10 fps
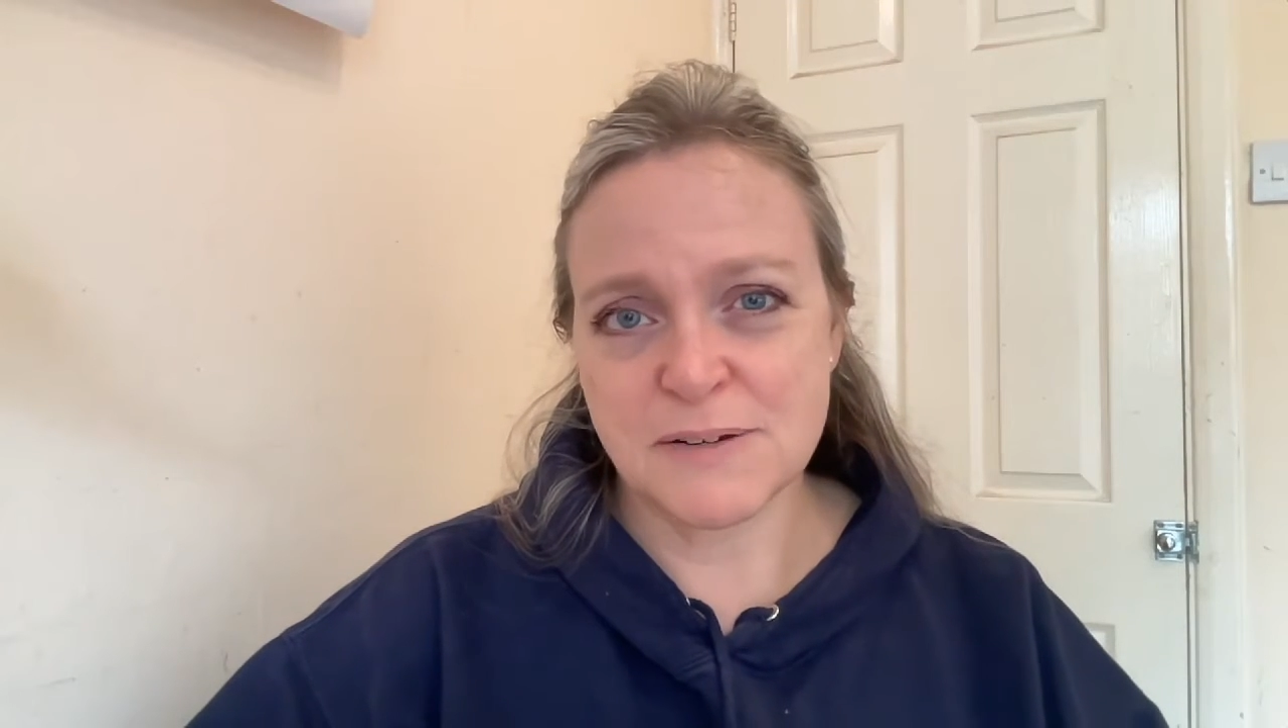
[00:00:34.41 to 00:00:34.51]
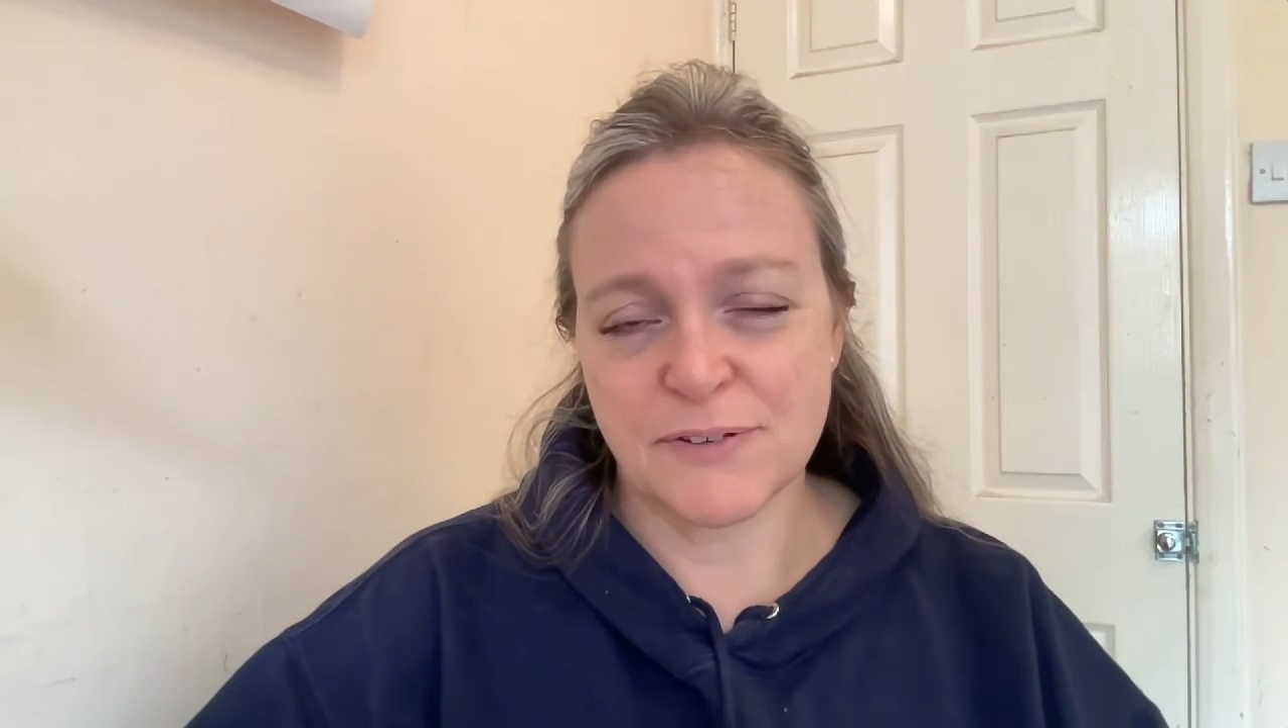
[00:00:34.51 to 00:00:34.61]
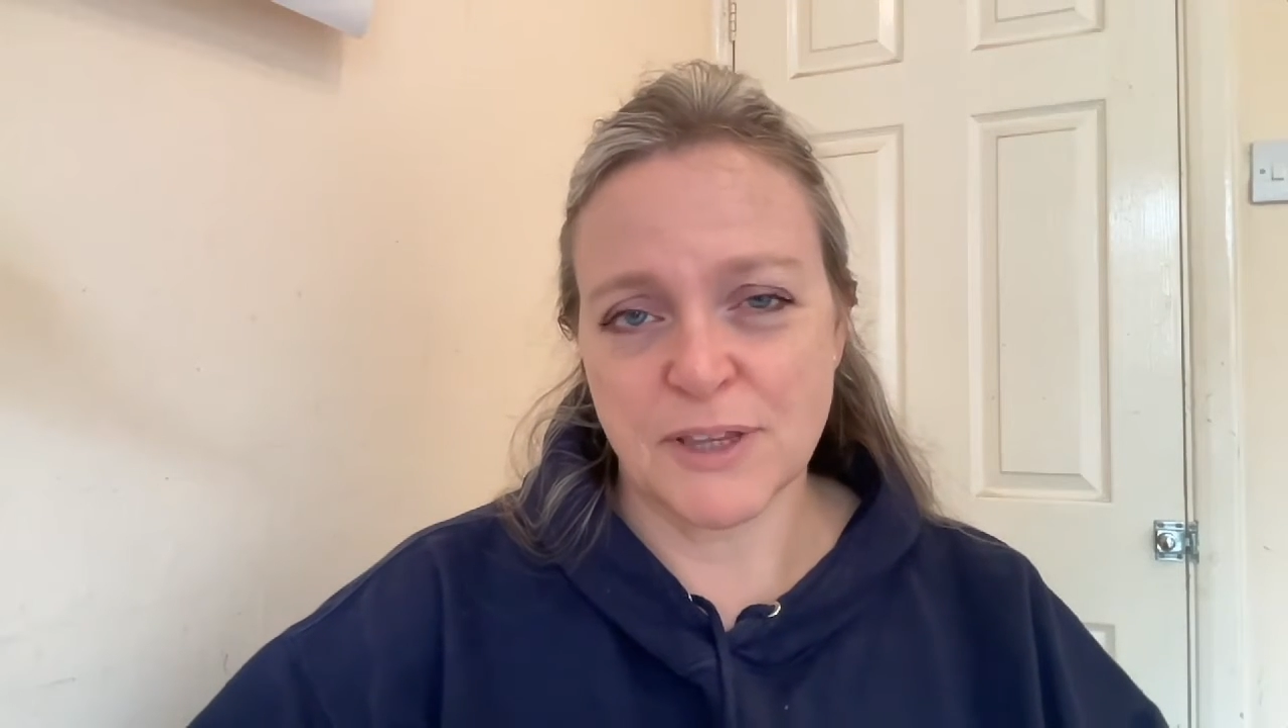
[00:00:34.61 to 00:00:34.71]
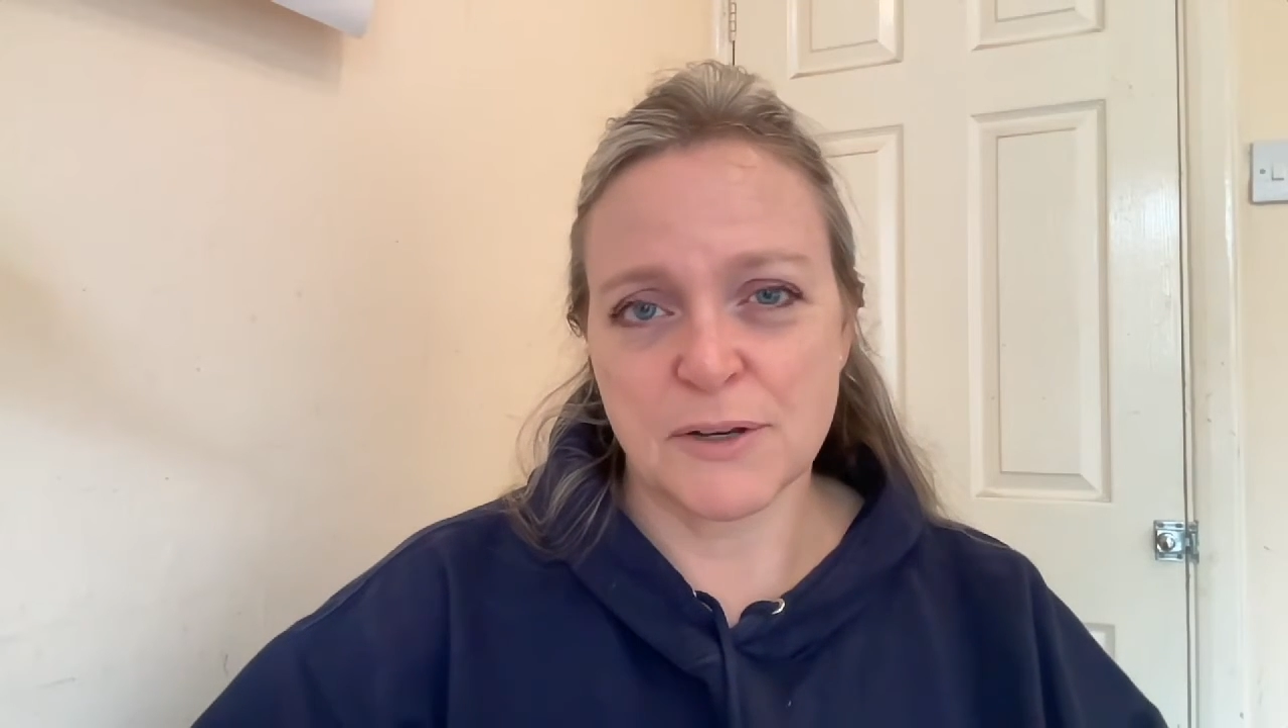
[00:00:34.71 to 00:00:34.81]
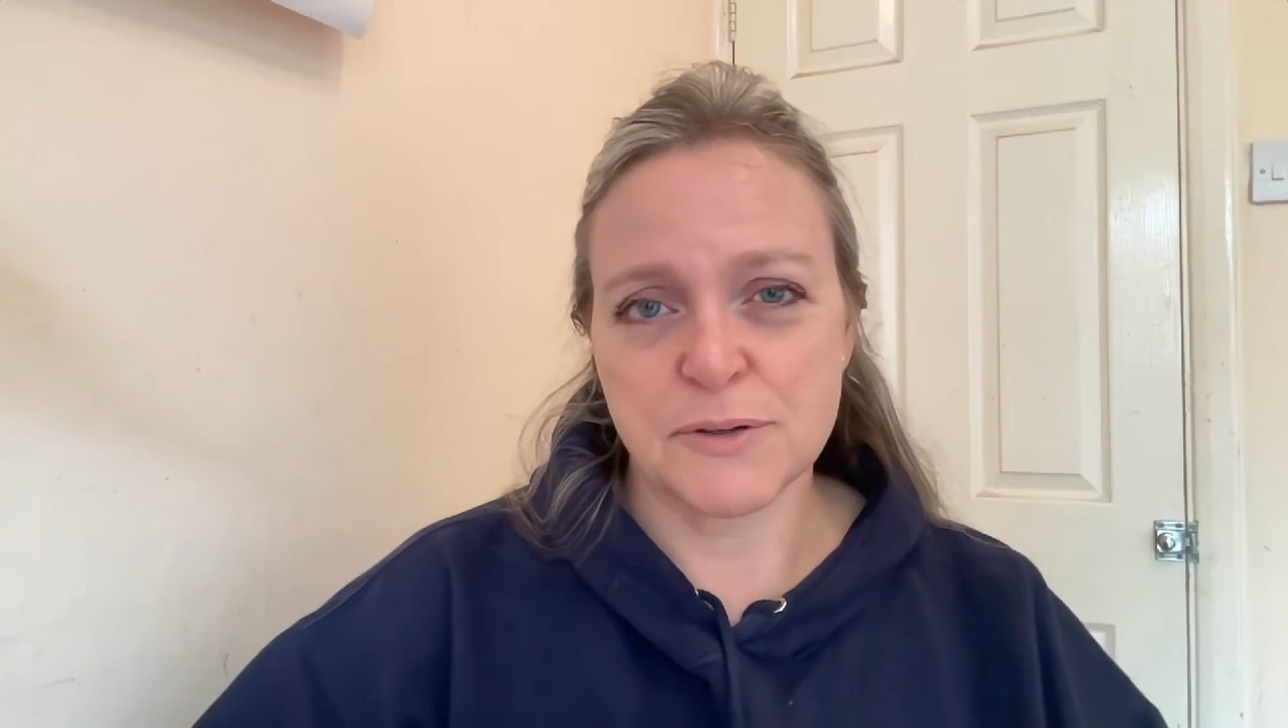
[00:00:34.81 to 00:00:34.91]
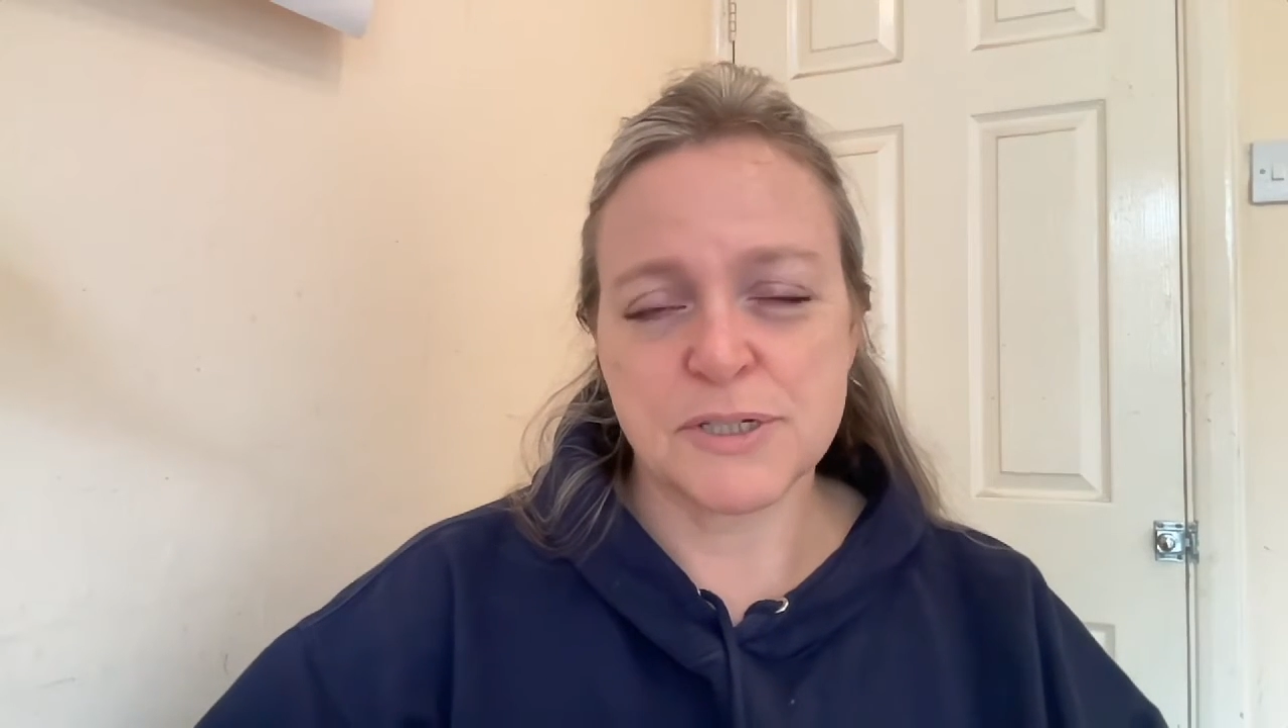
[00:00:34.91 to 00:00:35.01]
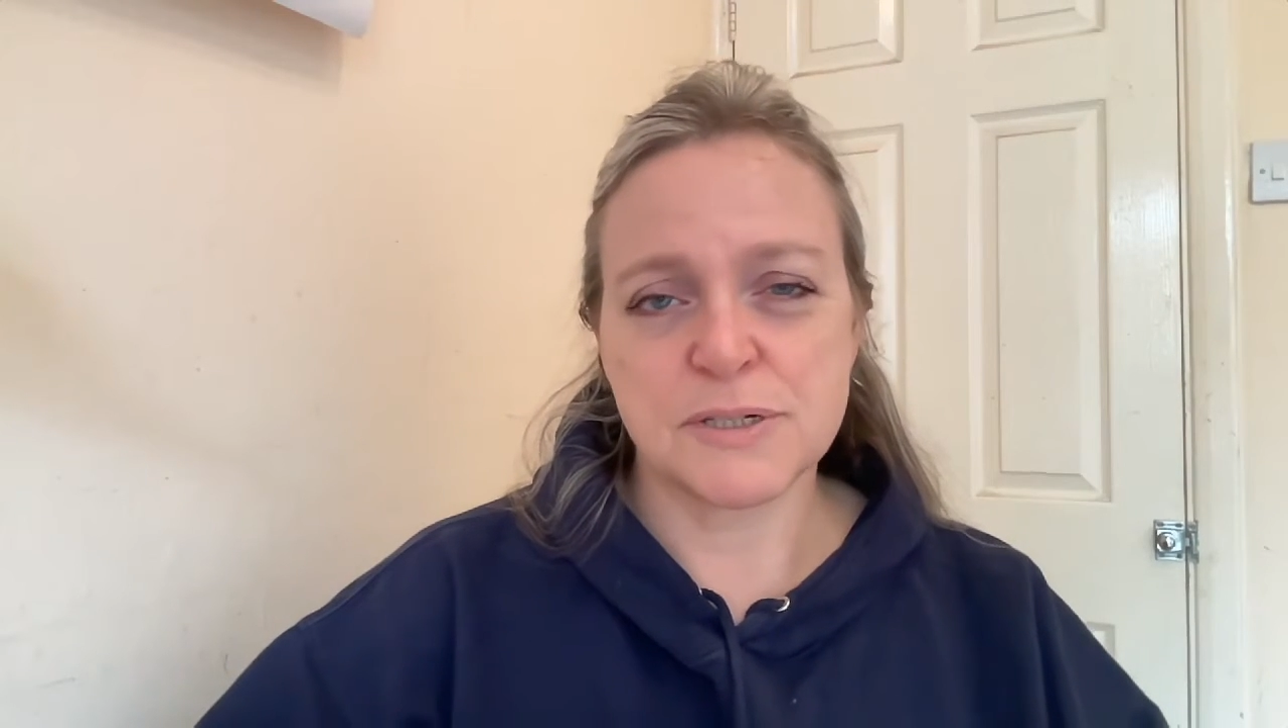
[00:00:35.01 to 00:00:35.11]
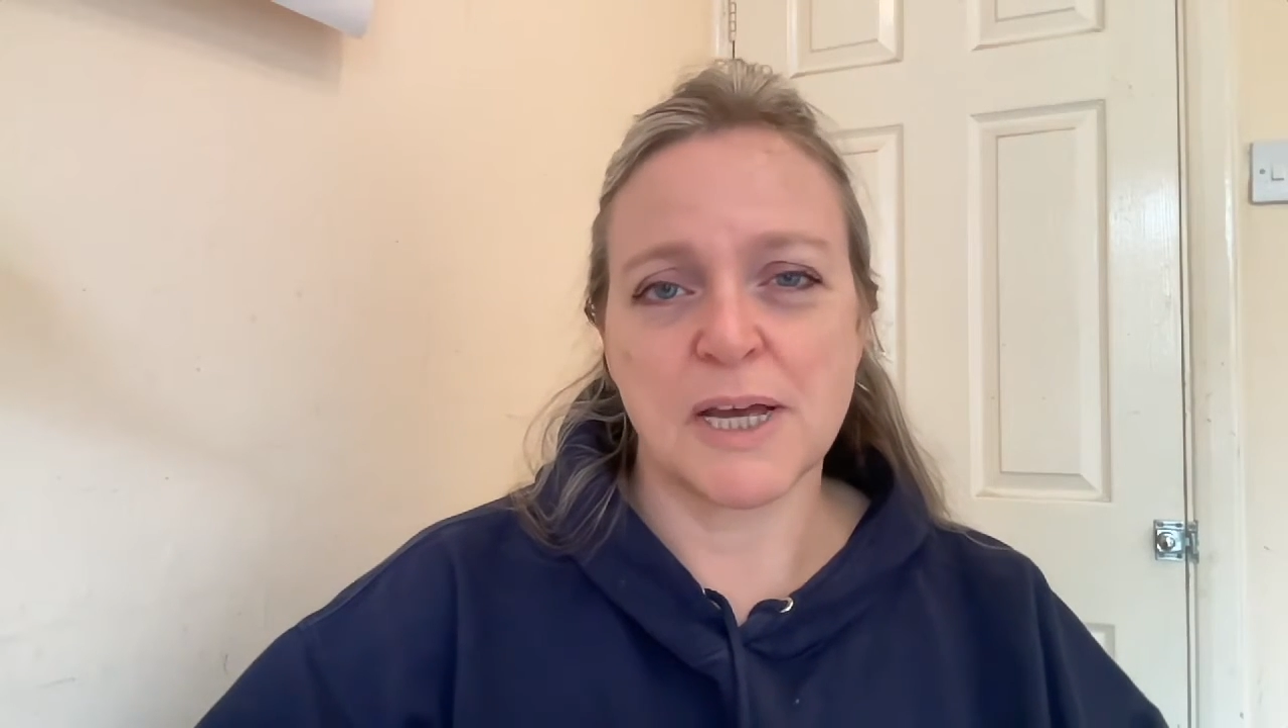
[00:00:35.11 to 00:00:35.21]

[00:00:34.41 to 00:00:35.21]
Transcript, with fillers: for those,